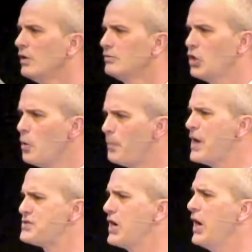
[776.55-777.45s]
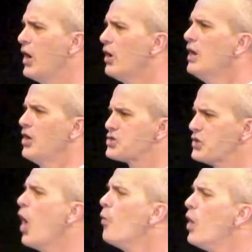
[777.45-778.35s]
Too busy here. There's
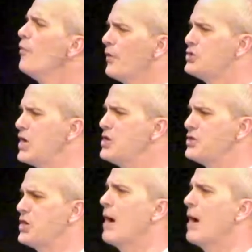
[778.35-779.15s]
no room for Jesus here.